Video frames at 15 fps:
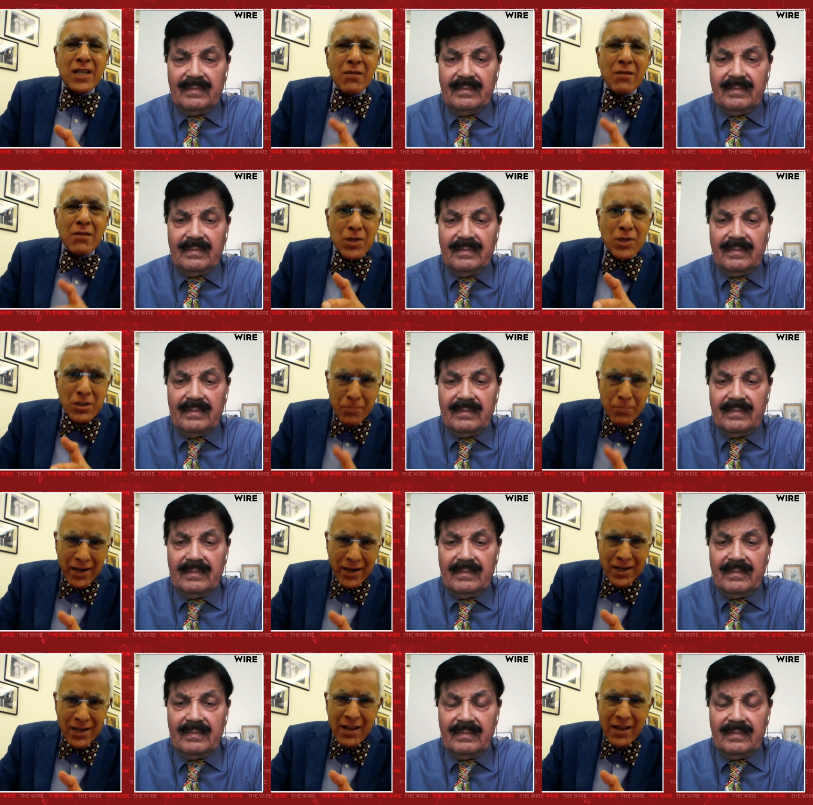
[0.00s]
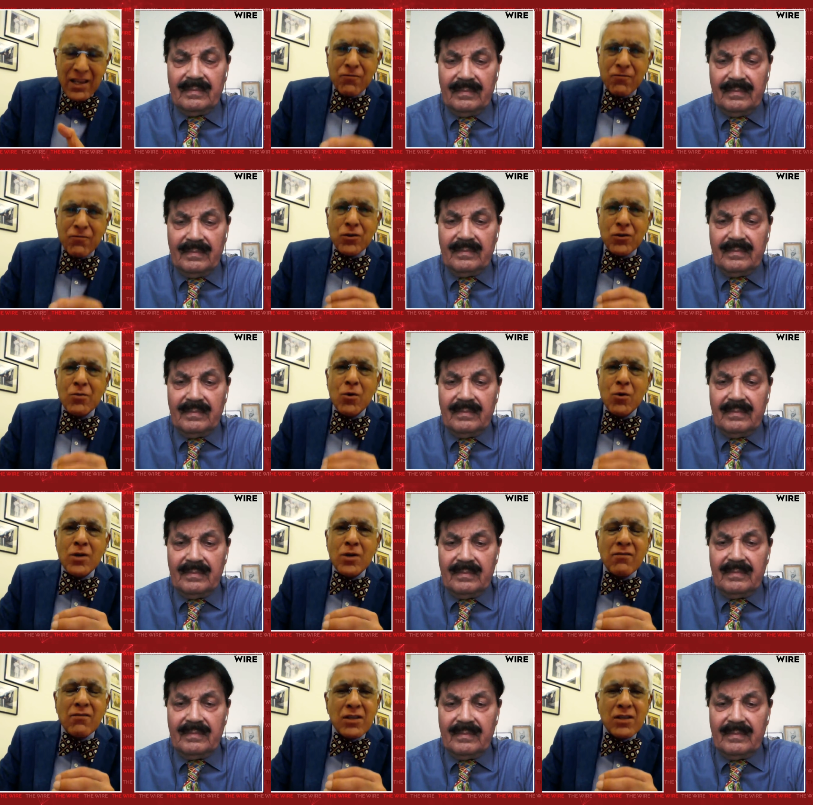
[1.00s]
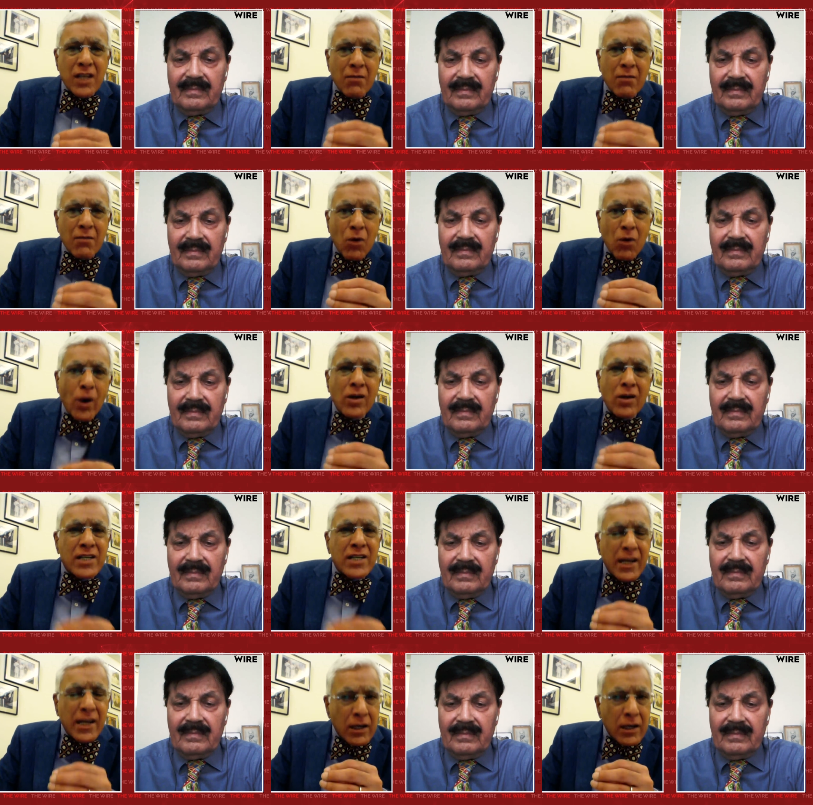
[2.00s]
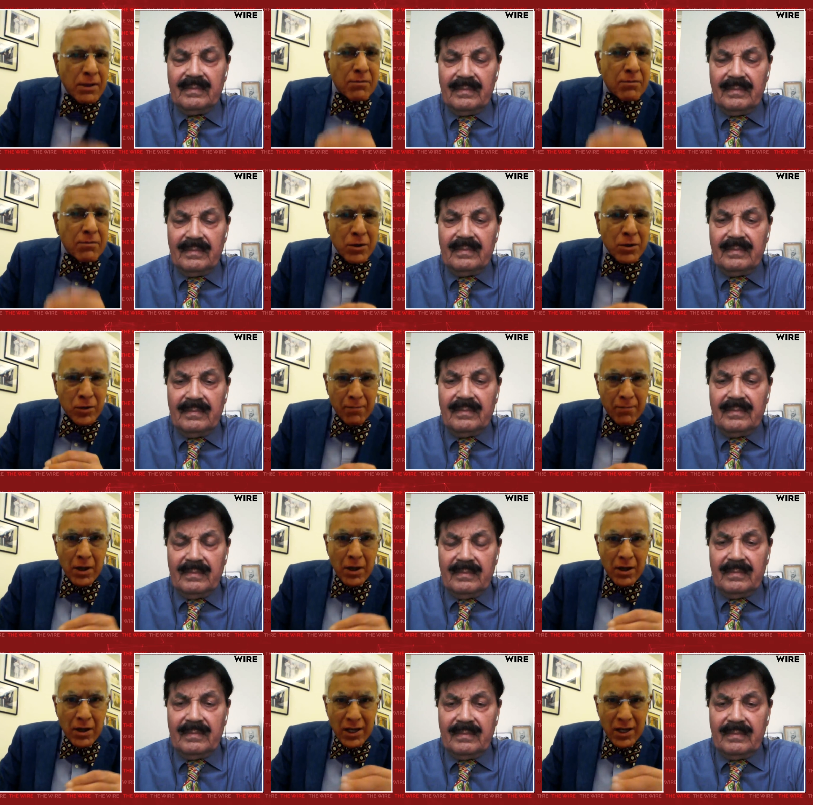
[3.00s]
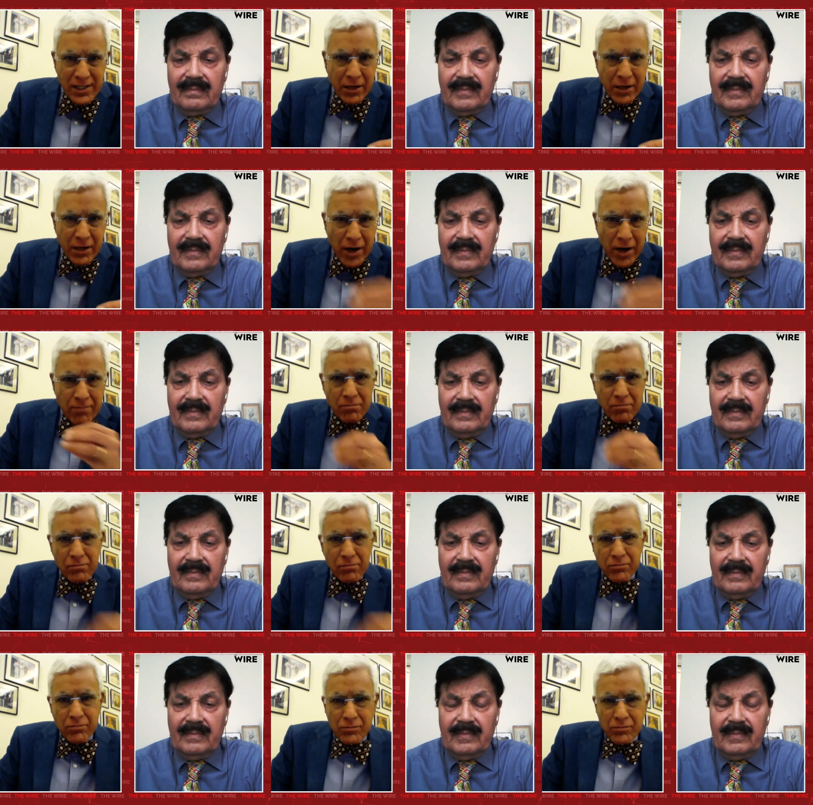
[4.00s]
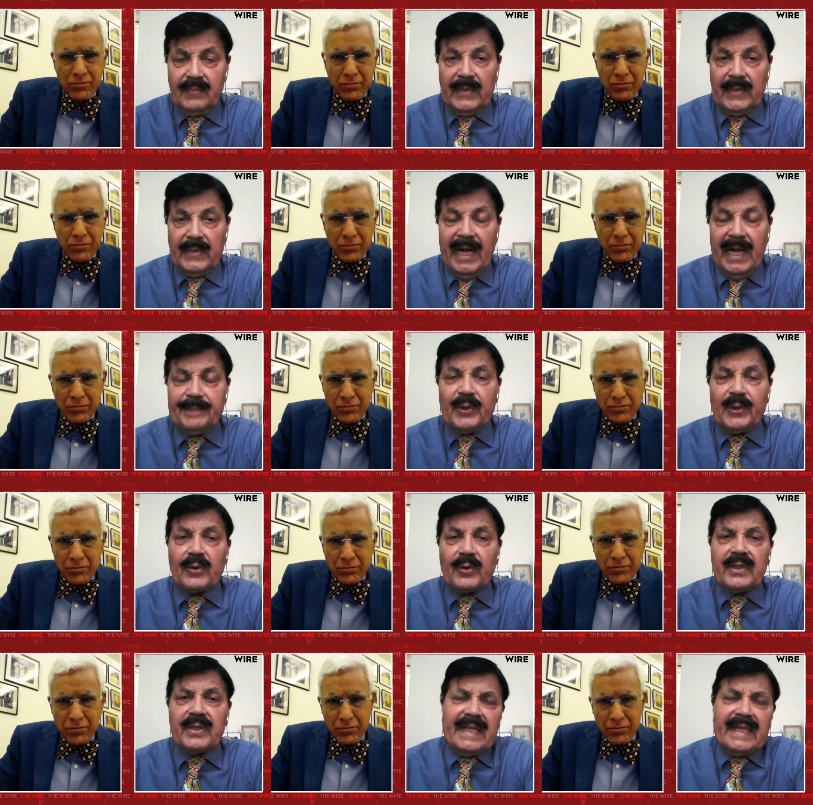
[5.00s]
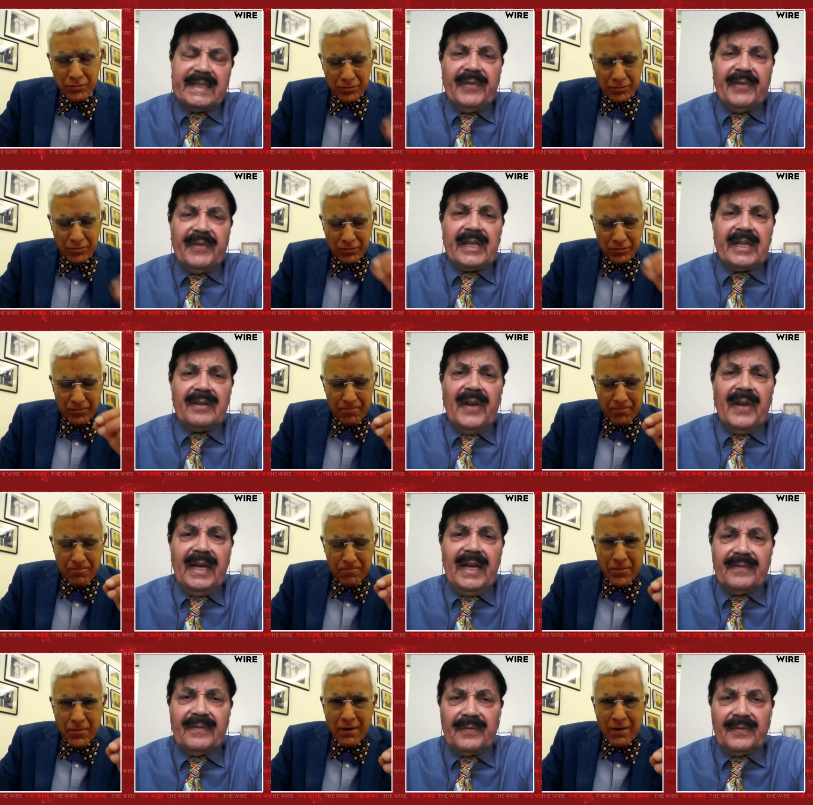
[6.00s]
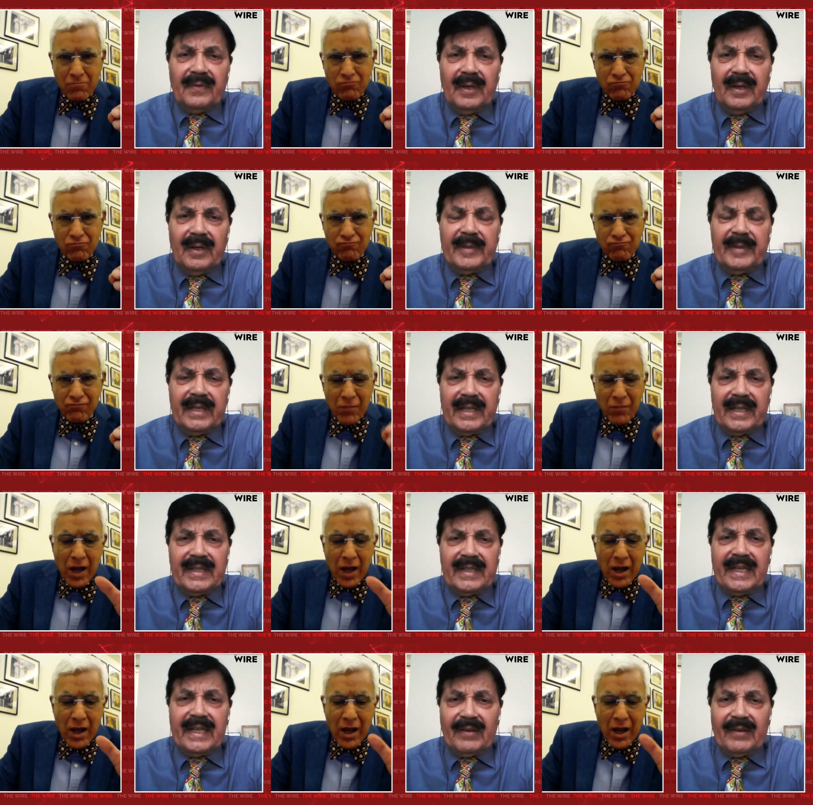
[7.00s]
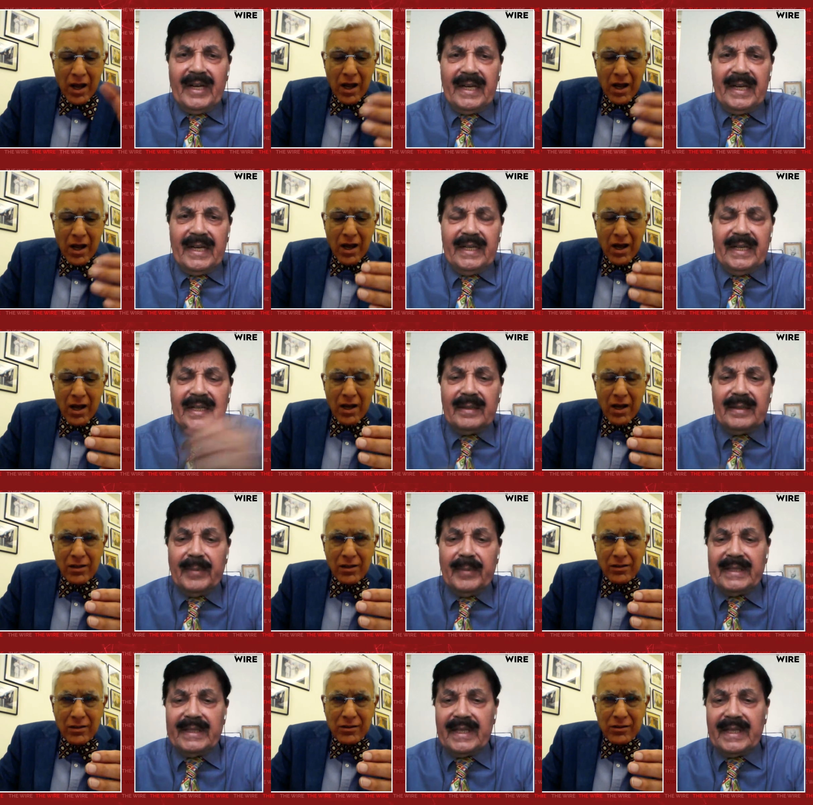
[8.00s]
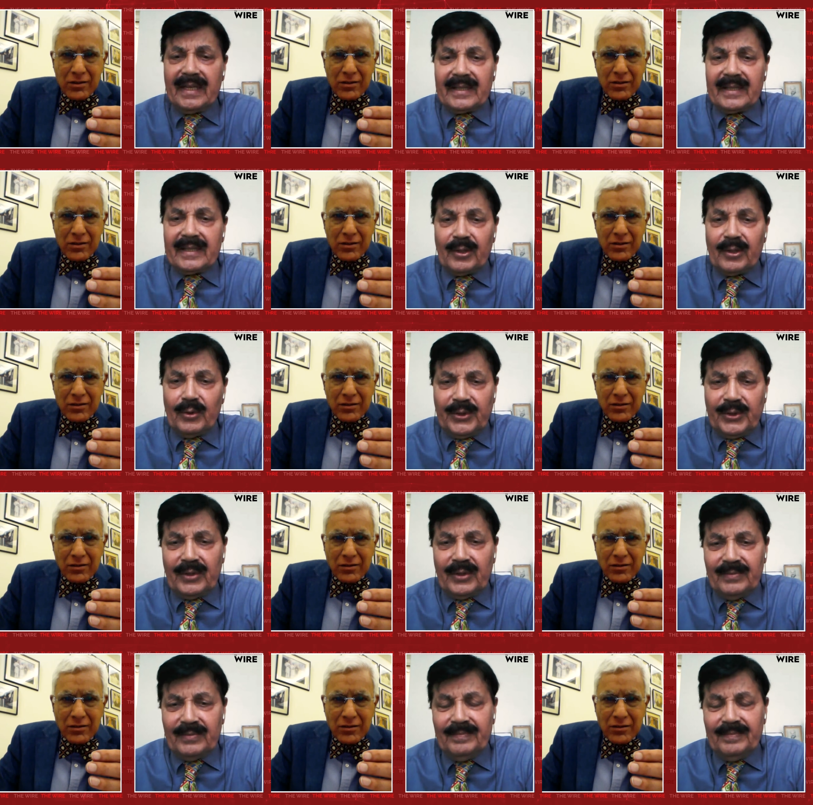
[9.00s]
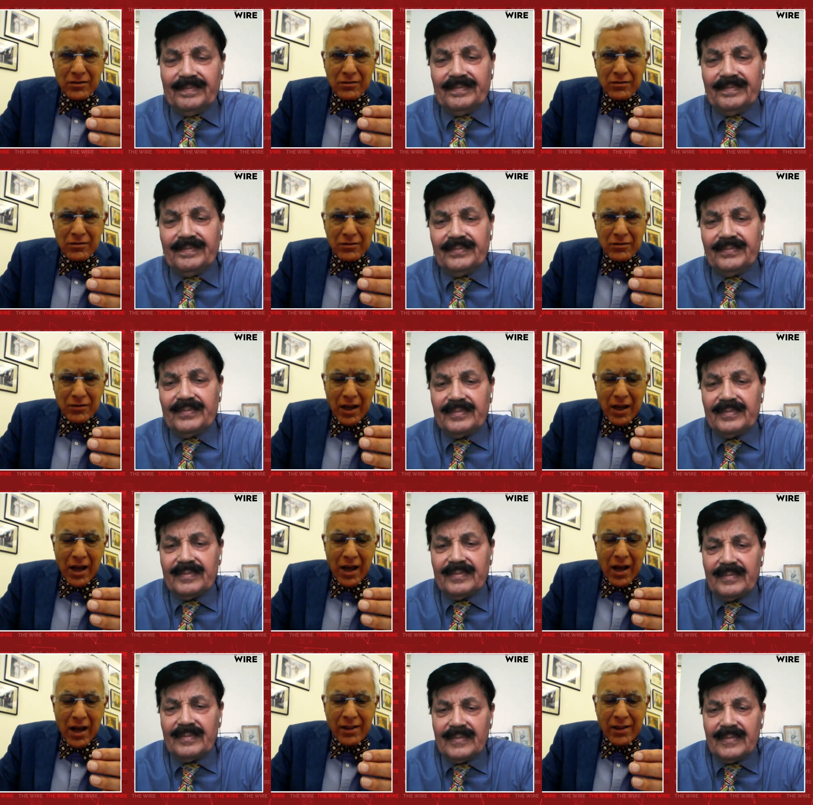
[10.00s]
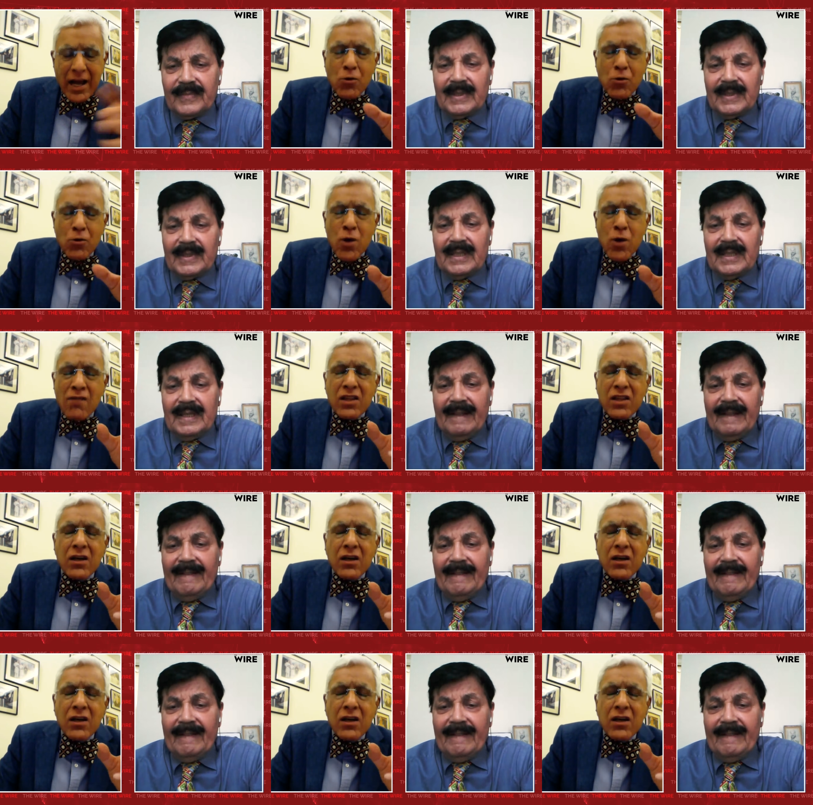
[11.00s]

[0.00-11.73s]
Speaker 1: same respect, and therefore they won't have the same loyalty and commitment to them. Is that right? Absolutely.
Speaker 2: That's a fact of life. I mean, it doesn't require any magical solution. Now, you have a